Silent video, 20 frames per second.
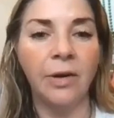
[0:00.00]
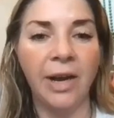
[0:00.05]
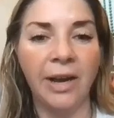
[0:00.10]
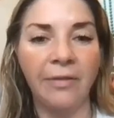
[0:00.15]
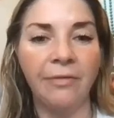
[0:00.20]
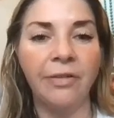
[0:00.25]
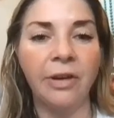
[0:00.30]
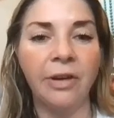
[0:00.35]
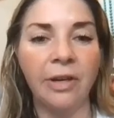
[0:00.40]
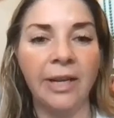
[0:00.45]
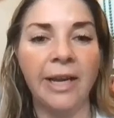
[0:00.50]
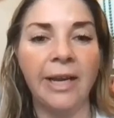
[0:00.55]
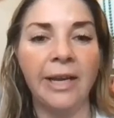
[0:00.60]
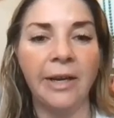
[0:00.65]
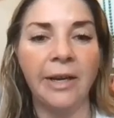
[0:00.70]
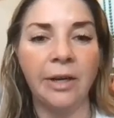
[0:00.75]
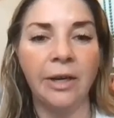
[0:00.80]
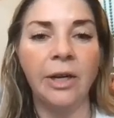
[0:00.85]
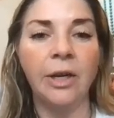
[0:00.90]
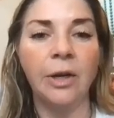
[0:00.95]
so I feel
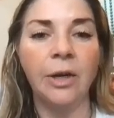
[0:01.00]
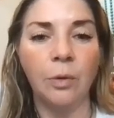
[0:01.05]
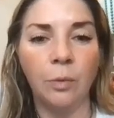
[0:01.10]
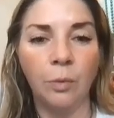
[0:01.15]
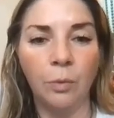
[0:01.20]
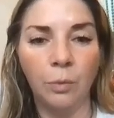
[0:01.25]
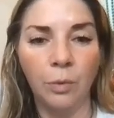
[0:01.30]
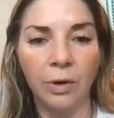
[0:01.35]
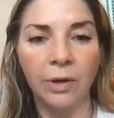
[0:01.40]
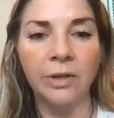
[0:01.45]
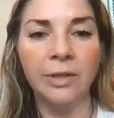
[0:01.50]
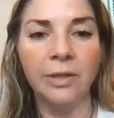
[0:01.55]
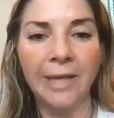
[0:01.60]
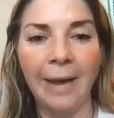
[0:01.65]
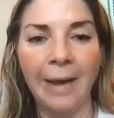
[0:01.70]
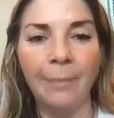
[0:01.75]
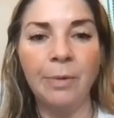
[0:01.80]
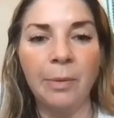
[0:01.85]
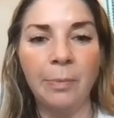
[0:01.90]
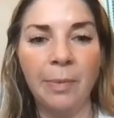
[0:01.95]
like we're
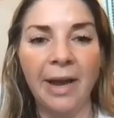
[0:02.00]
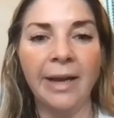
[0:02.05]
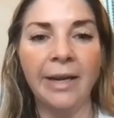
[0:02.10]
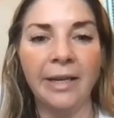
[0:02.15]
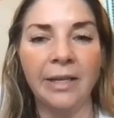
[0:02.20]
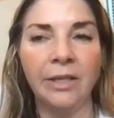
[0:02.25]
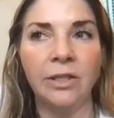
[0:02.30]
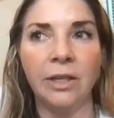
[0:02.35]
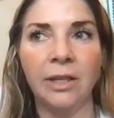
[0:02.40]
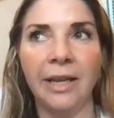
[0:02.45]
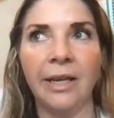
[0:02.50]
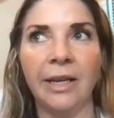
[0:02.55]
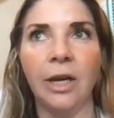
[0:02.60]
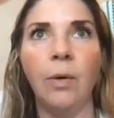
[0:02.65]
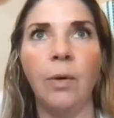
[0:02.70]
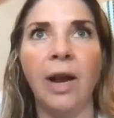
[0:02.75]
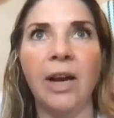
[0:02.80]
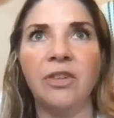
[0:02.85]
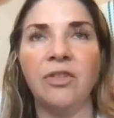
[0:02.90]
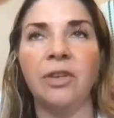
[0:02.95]
tapping back into like
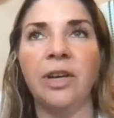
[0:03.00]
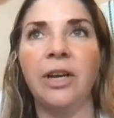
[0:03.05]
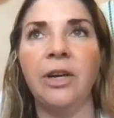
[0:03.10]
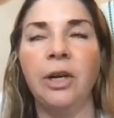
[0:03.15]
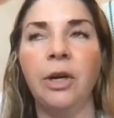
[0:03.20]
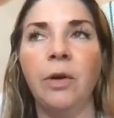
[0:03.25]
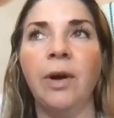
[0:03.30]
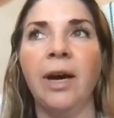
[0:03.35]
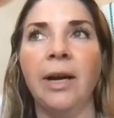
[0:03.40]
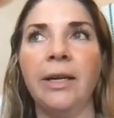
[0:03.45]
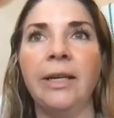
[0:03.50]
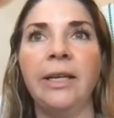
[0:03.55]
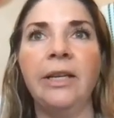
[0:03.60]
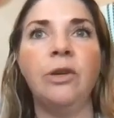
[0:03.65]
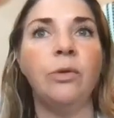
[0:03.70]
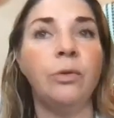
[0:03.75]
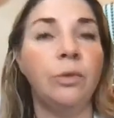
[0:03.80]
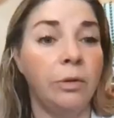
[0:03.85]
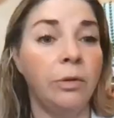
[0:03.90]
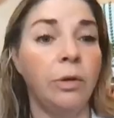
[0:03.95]
oh actually I know how to
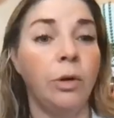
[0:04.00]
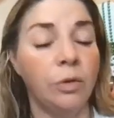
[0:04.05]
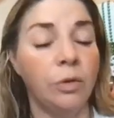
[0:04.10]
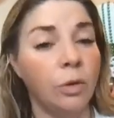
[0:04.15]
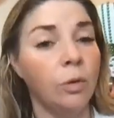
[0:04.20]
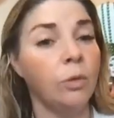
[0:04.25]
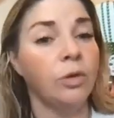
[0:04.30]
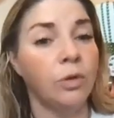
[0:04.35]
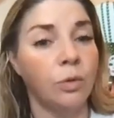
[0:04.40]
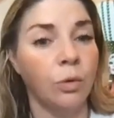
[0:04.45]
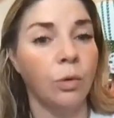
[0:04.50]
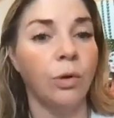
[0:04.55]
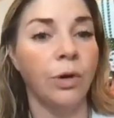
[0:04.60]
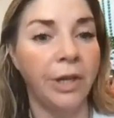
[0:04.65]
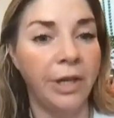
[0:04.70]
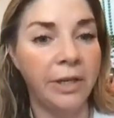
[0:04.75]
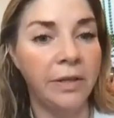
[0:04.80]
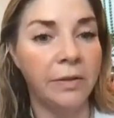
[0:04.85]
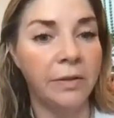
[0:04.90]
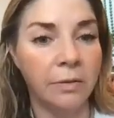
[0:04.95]
heal those old
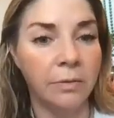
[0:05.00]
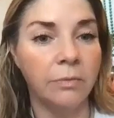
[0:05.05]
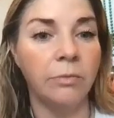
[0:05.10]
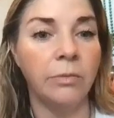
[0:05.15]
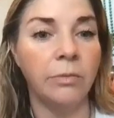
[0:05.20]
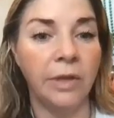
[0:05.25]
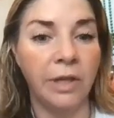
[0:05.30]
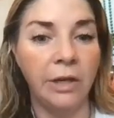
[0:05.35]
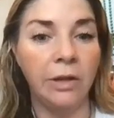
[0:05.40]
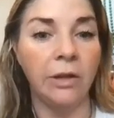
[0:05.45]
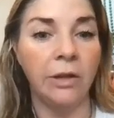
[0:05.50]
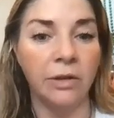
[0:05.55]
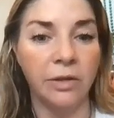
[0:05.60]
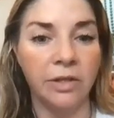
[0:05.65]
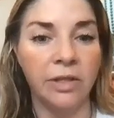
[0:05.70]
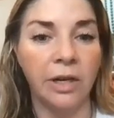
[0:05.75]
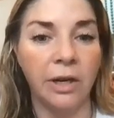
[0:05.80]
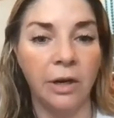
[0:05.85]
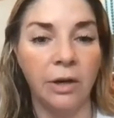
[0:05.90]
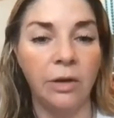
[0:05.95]
stories.
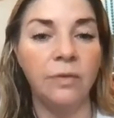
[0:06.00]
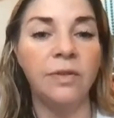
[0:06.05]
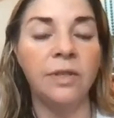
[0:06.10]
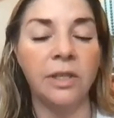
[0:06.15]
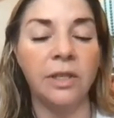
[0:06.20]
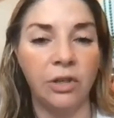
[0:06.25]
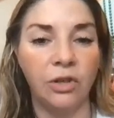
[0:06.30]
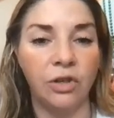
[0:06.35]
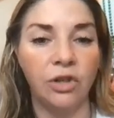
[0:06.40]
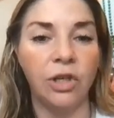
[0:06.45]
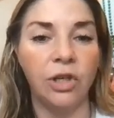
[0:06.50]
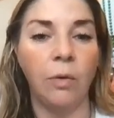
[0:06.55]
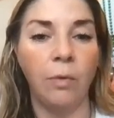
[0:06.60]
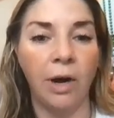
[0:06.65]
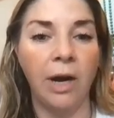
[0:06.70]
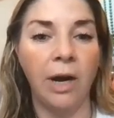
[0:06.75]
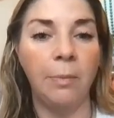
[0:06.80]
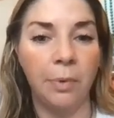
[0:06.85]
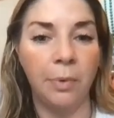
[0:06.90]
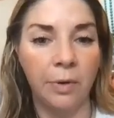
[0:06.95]
yeah. and then show
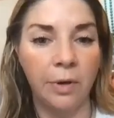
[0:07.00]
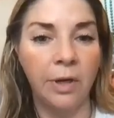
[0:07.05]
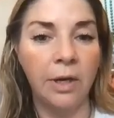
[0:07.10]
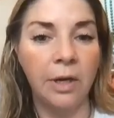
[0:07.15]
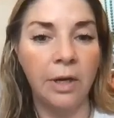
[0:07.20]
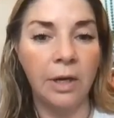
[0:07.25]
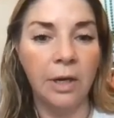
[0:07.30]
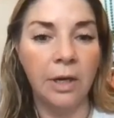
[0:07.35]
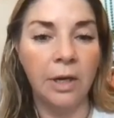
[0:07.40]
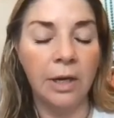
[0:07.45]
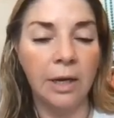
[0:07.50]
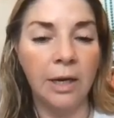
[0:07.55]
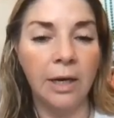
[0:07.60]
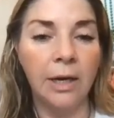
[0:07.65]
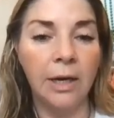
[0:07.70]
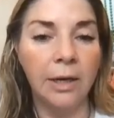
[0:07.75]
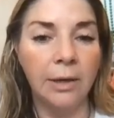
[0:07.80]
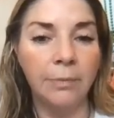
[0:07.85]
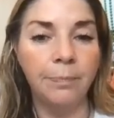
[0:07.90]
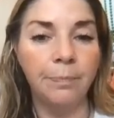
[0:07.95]
up.
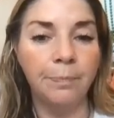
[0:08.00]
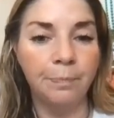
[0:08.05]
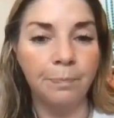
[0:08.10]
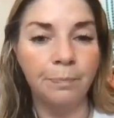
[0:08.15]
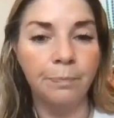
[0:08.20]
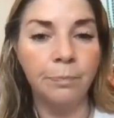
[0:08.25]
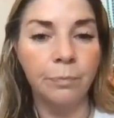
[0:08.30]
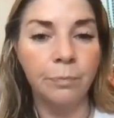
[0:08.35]
Um